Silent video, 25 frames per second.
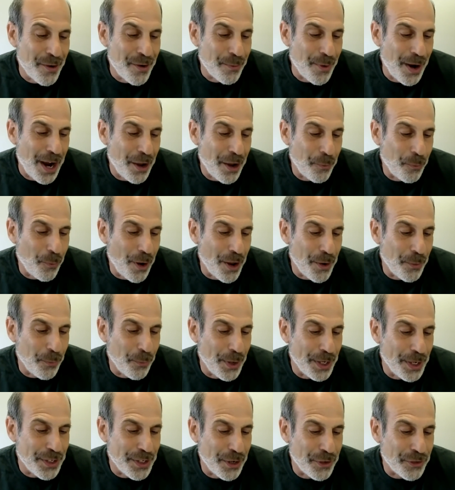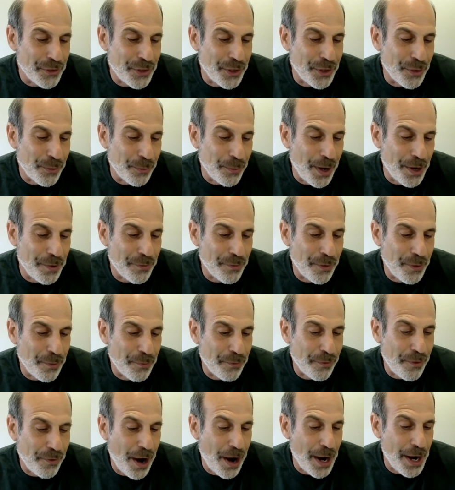Round 1 window is going to run
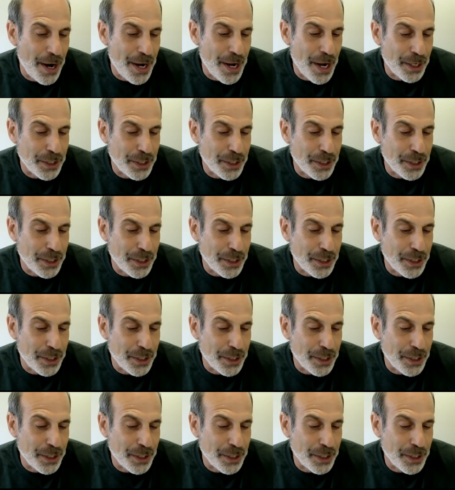from Friday,